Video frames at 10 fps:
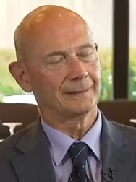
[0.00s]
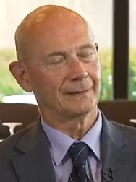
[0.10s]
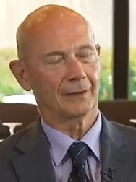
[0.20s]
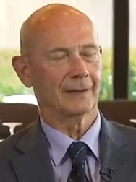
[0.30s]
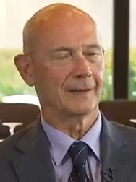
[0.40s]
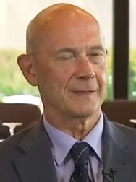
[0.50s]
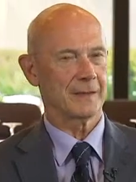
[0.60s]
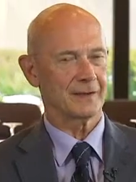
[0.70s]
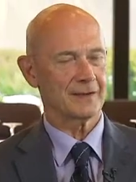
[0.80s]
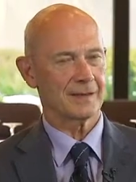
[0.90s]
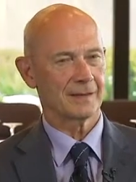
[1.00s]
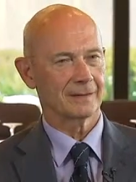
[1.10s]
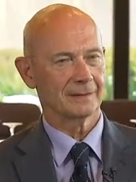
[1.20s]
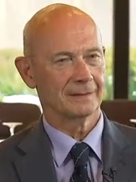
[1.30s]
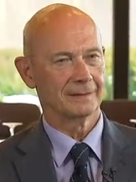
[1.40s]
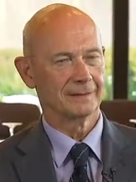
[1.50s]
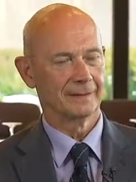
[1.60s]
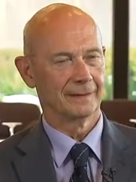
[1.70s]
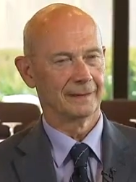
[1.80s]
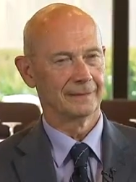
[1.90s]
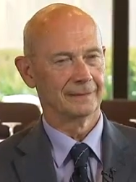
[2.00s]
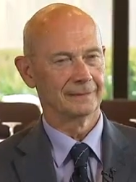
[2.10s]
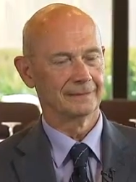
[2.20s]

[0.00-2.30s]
not least because the